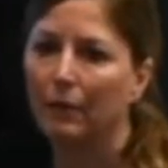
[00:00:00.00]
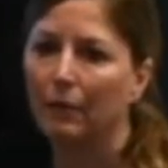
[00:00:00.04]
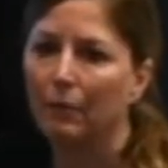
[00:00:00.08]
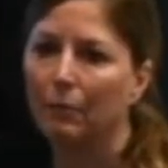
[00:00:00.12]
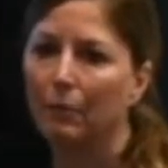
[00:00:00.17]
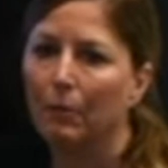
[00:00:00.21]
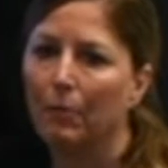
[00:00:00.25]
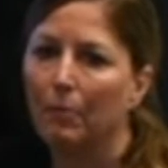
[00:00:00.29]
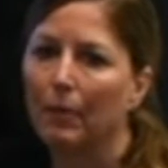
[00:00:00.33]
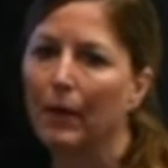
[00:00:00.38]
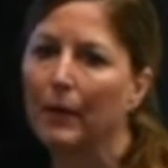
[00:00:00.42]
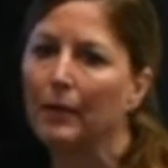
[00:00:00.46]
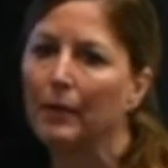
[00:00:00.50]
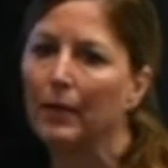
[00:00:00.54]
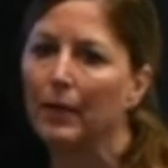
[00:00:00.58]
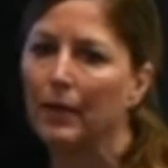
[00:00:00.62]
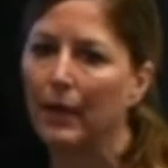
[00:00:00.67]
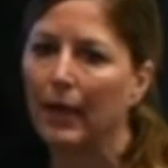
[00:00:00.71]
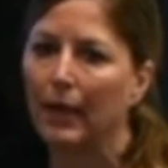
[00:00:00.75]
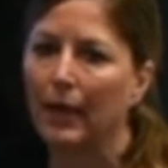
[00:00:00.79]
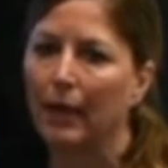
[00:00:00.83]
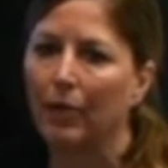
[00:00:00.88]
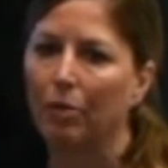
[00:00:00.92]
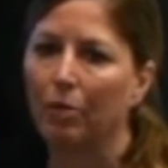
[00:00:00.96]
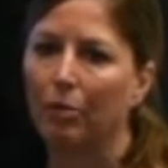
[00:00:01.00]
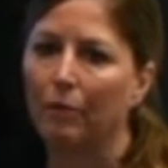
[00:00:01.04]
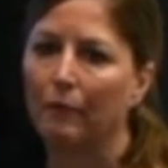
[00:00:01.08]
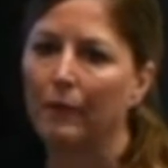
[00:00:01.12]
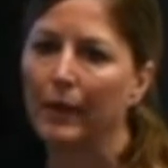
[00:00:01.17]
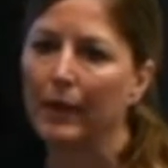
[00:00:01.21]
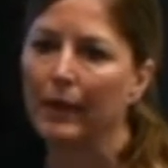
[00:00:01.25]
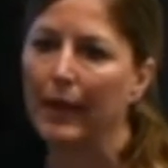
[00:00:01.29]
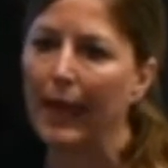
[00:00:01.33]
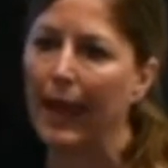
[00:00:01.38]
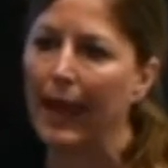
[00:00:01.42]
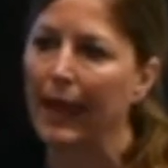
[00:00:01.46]
we're probably going to get
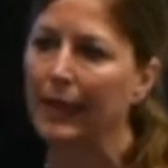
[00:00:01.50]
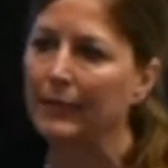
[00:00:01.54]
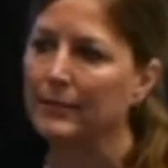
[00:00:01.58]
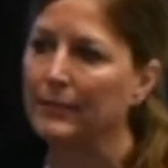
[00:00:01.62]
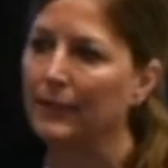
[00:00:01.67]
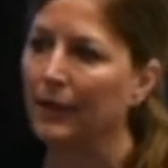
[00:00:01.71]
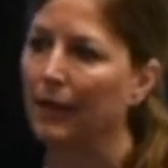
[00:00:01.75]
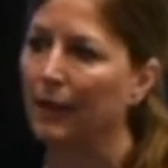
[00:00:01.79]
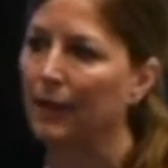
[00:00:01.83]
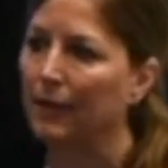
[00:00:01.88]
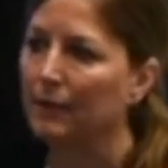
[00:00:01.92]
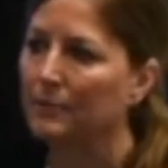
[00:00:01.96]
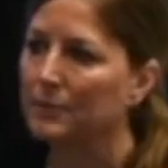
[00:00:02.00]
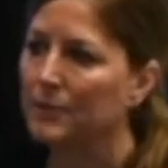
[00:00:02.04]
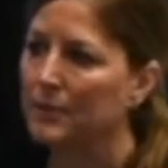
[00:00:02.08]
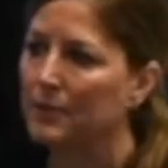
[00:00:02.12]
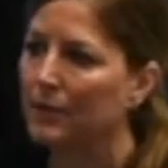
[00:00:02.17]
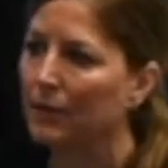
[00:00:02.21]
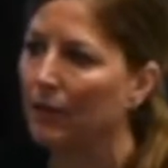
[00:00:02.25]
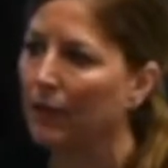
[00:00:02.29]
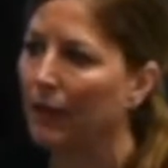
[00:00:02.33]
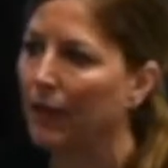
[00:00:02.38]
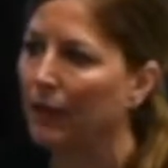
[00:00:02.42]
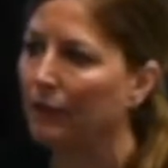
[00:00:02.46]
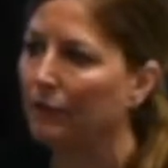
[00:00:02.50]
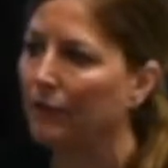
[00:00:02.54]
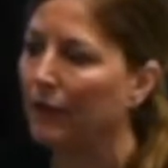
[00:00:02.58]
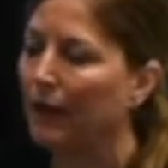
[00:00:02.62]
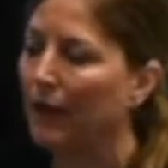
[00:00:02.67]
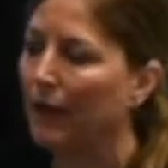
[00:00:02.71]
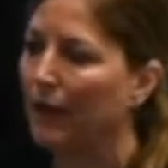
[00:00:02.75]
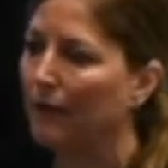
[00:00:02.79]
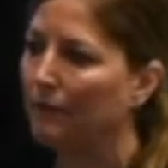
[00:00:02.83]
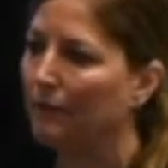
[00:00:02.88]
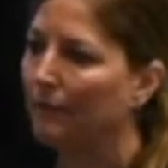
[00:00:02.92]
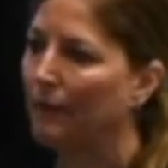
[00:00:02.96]
3 to 8 times the
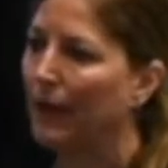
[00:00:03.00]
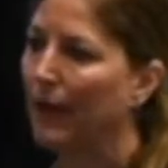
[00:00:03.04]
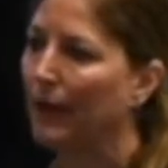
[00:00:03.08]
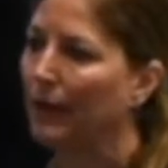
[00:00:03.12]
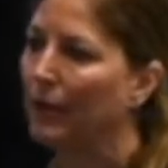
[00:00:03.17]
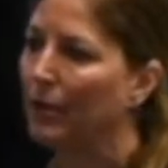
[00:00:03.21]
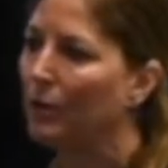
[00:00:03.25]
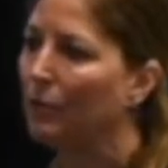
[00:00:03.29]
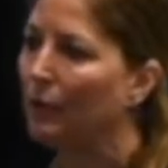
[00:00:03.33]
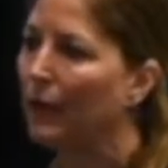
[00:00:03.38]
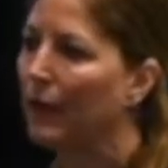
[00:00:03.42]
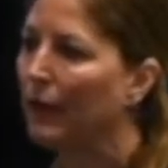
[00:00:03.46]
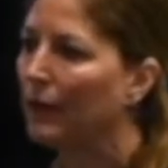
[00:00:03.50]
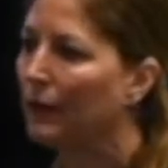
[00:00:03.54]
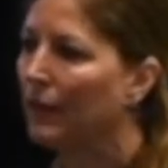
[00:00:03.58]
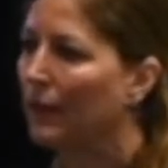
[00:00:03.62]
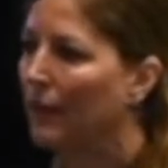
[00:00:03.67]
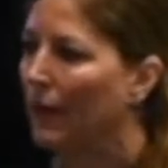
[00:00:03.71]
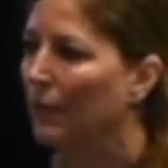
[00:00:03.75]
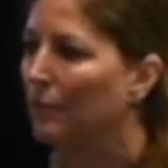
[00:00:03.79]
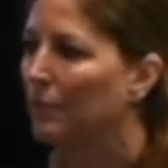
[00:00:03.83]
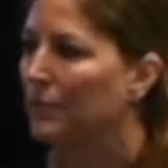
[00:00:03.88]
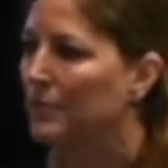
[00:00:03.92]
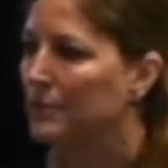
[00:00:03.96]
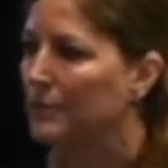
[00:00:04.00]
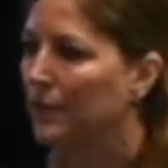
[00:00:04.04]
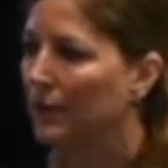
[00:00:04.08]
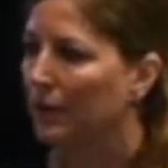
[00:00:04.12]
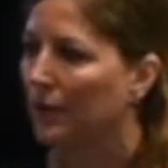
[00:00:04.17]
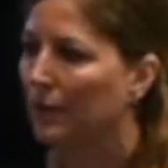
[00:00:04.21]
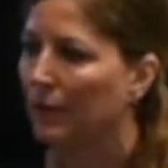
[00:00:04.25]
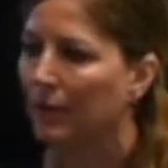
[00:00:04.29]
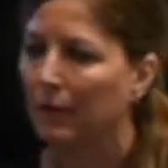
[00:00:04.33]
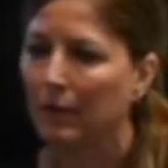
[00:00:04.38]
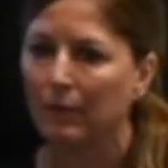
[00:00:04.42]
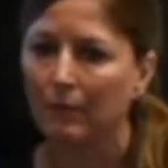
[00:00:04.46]
lifetime value out of that
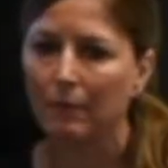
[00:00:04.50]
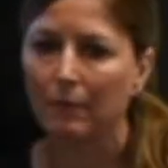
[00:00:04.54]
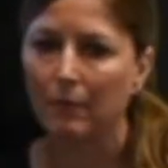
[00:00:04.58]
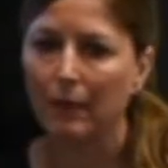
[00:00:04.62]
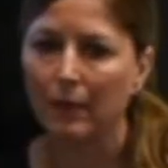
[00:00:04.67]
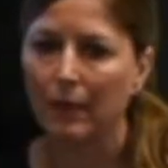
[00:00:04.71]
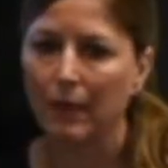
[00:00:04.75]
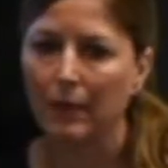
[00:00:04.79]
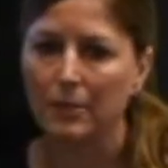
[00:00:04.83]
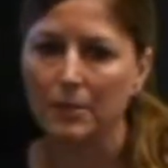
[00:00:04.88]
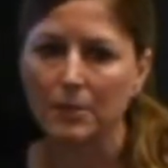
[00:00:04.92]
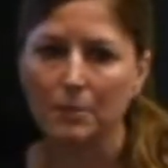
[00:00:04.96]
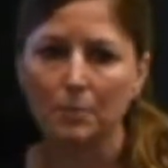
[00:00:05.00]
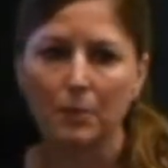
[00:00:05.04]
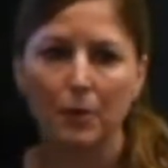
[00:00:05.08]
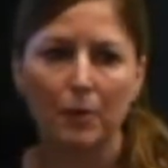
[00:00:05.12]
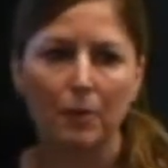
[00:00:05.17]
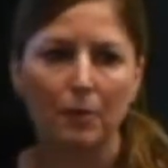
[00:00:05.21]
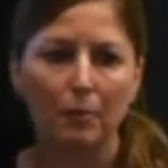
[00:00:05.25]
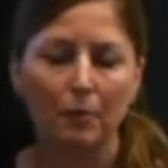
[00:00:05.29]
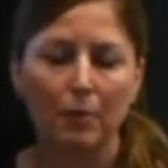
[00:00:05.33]
particular customer.